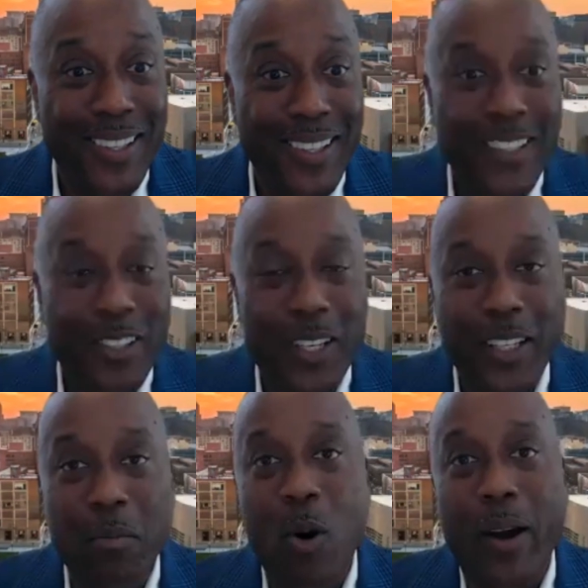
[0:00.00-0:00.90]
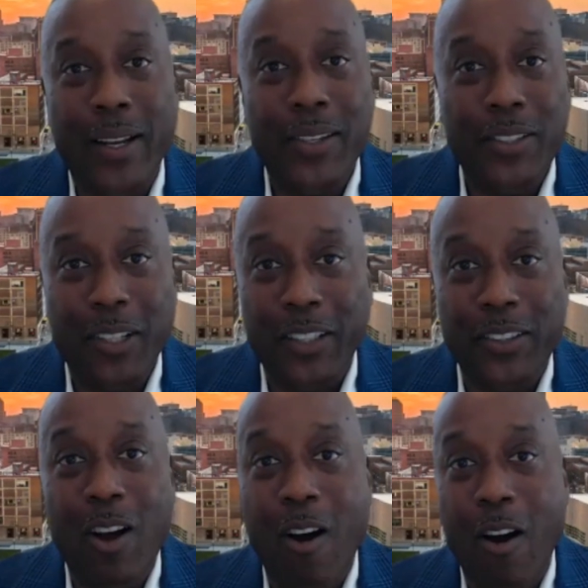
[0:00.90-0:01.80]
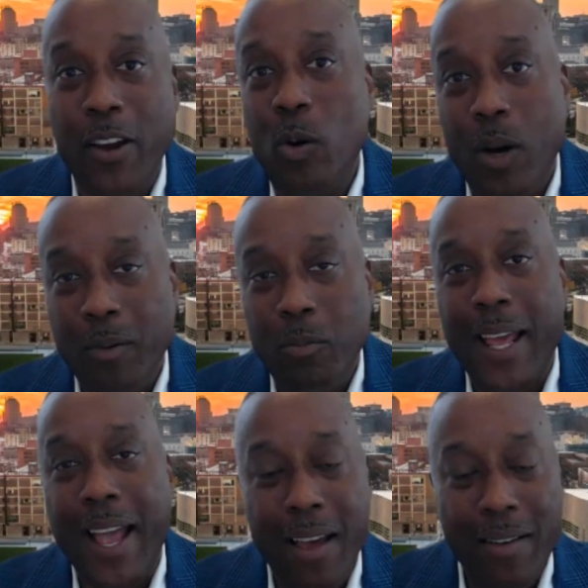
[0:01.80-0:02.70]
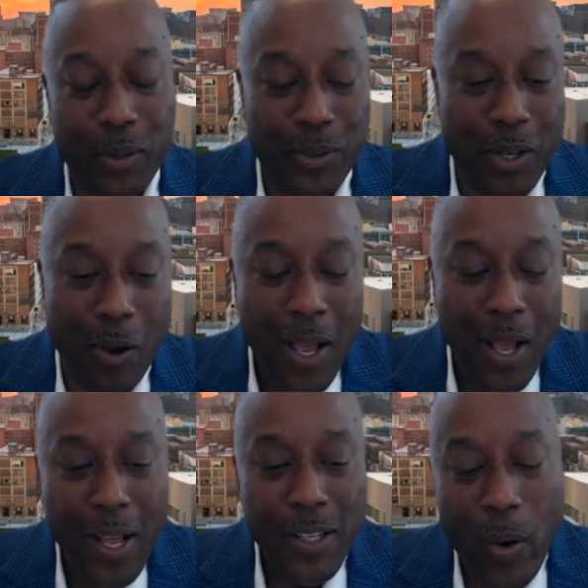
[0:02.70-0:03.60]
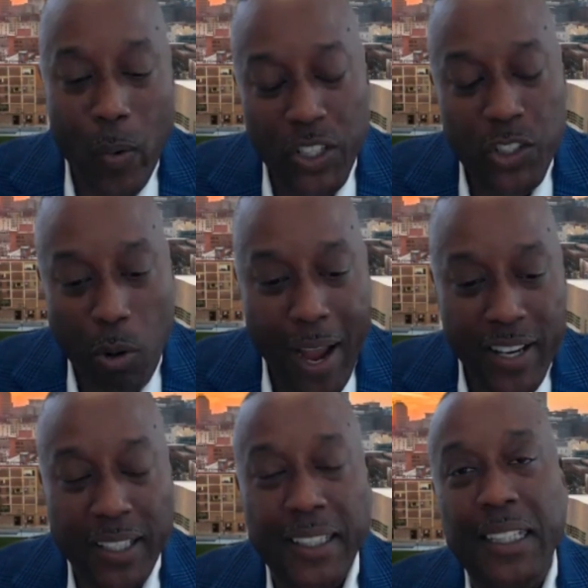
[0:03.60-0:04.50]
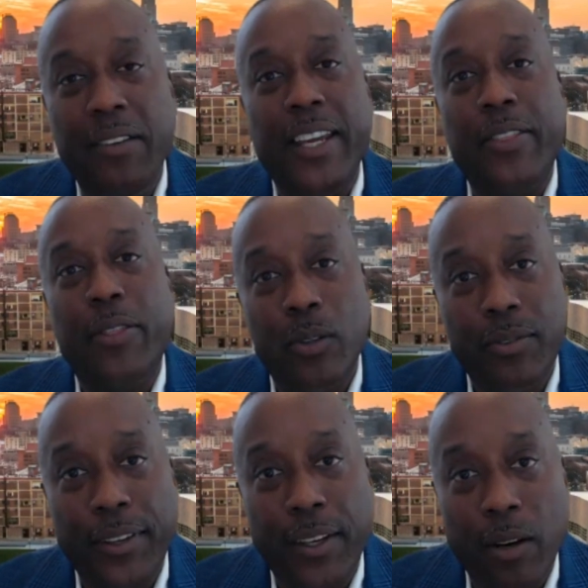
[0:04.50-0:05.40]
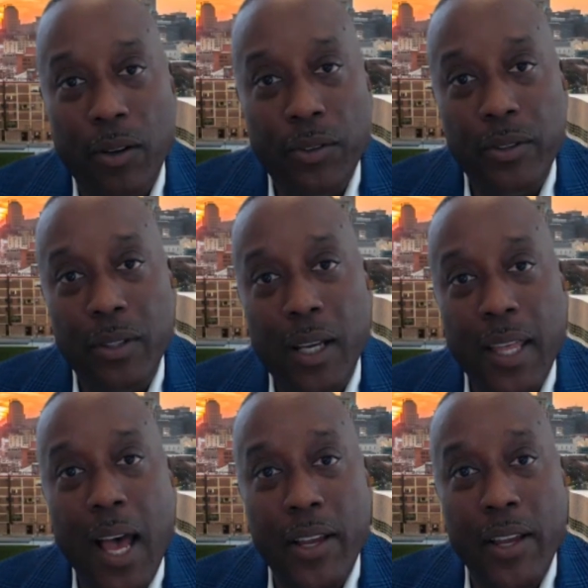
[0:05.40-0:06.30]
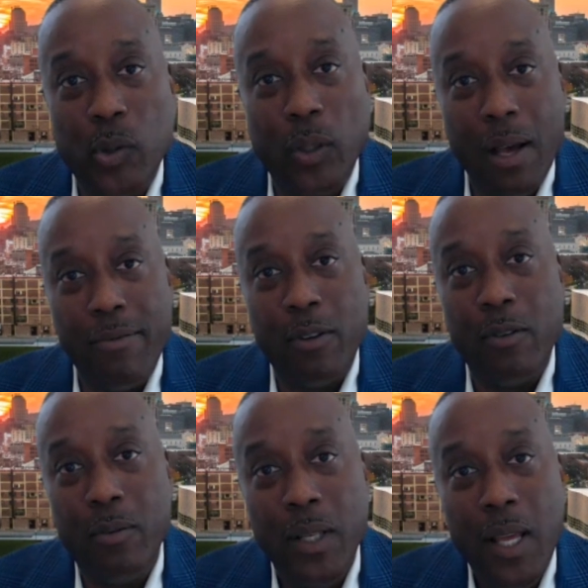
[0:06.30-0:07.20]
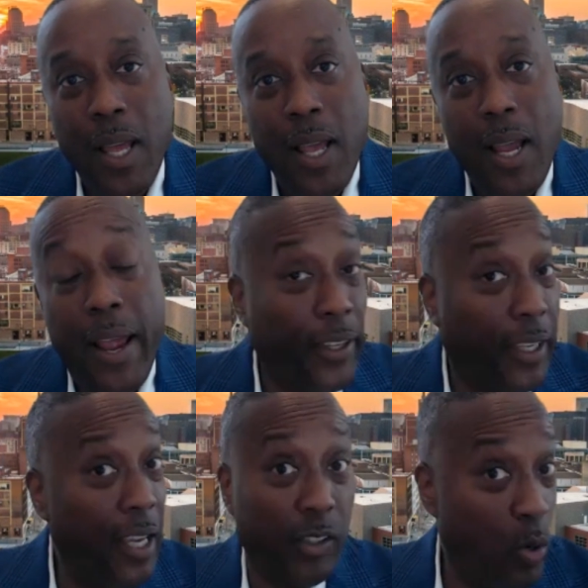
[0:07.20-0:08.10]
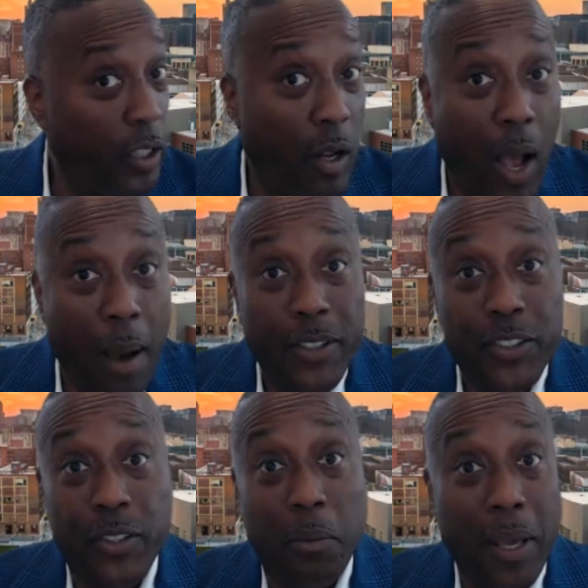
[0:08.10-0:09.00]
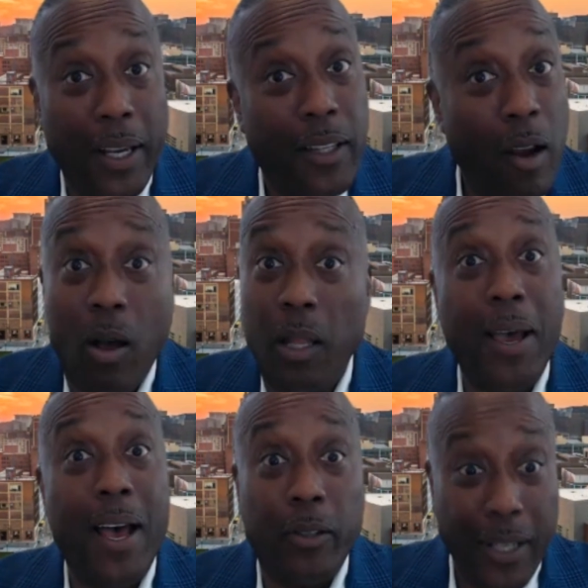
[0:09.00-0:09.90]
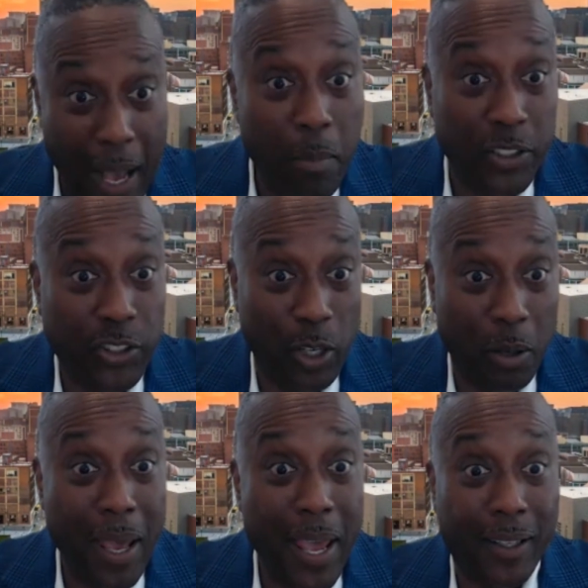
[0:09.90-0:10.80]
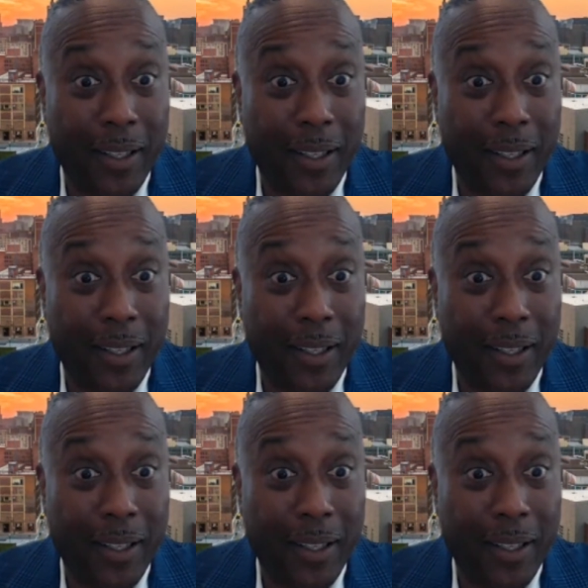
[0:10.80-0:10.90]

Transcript: You'll get a mortgage, you'll get the car you want, what have you. So we try to alleviate those fears at the high school level. And the kids want to know, how much do you make? They're all about how much do you make,